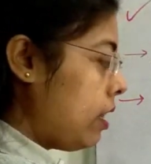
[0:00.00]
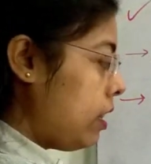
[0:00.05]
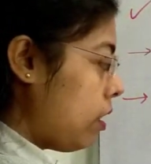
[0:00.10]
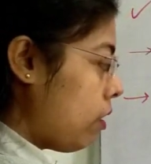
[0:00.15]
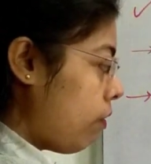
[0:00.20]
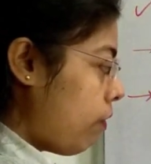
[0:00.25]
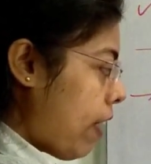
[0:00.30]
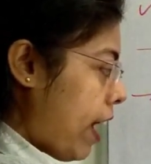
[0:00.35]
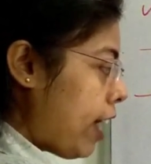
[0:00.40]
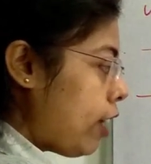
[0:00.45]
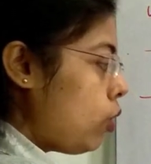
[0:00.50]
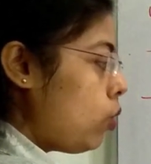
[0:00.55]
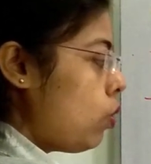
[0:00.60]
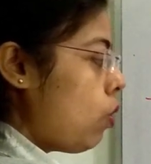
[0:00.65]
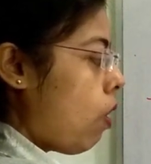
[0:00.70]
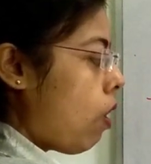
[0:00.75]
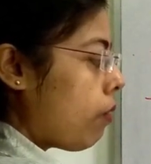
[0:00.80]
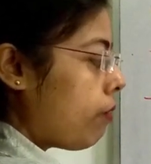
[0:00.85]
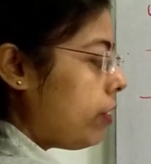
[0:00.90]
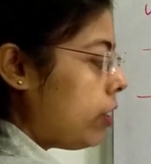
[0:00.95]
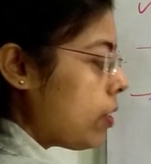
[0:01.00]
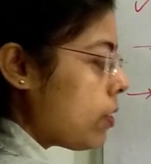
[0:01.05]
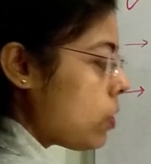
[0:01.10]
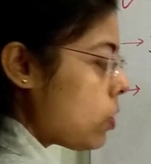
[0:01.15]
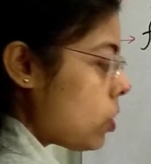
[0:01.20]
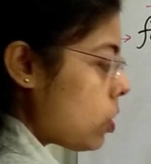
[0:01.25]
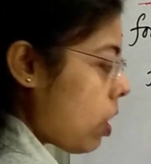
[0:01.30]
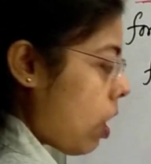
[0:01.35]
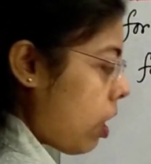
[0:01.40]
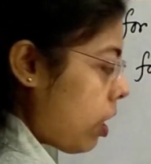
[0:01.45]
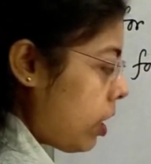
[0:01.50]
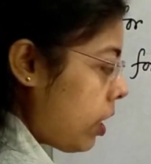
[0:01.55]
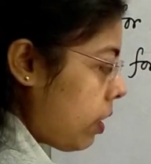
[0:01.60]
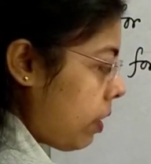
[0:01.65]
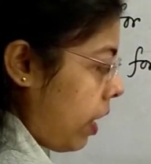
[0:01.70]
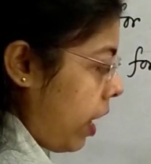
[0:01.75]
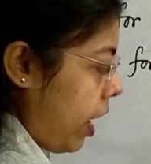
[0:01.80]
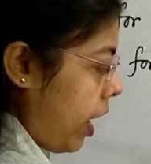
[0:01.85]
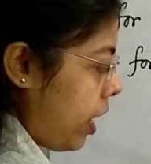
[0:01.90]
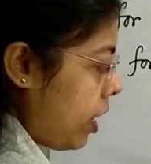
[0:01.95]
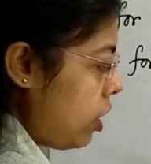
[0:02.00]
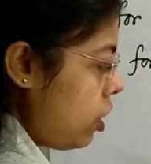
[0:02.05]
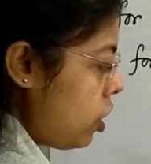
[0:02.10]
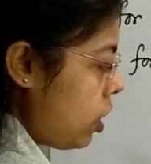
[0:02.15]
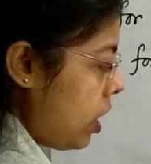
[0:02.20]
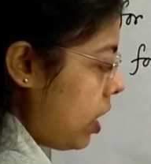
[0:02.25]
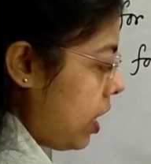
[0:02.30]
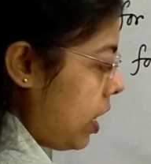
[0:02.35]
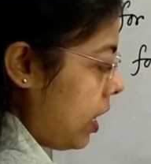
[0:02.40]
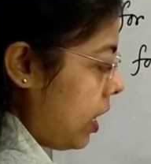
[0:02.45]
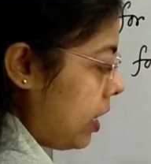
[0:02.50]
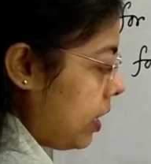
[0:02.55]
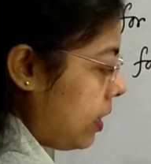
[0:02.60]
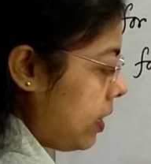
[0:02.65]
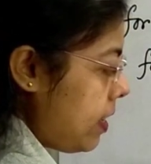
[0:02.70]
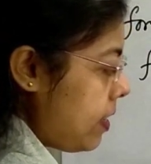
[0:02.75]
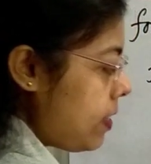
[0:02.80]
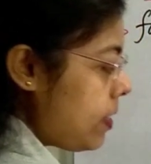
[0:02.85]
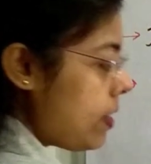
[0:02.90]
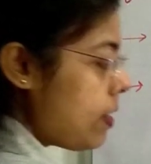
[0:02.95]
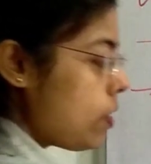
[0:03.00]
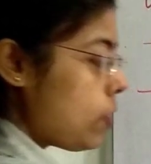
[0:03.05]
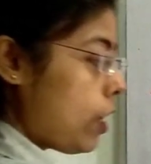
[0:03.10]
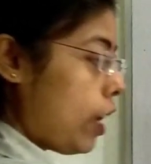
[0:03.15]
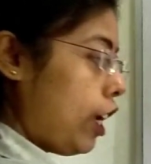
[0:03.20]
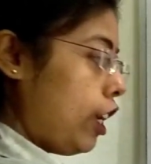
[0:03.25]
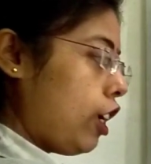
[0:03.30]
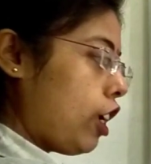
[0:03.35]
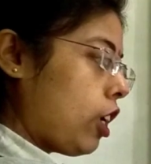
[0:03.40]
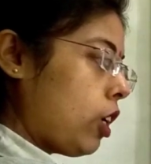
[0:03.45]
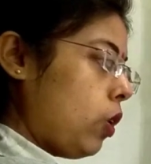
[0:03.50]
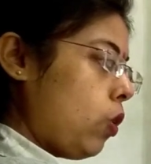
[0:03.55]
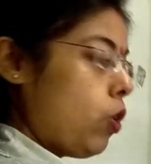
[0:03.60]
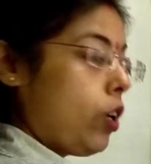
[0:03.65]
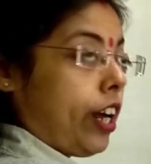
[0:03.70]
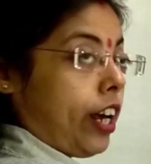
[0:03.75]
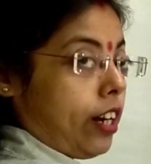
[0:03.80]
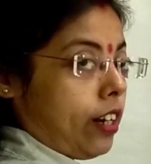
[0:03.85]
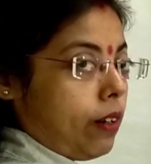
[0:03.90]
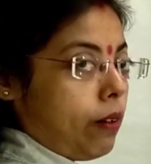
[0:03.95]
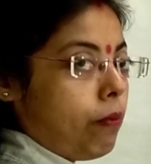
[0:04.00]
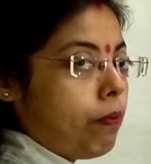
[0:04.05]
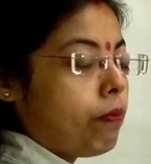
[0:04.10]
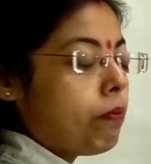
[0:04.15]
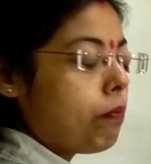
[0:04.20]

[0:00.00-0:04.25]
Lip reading: the value of the start end, this is included.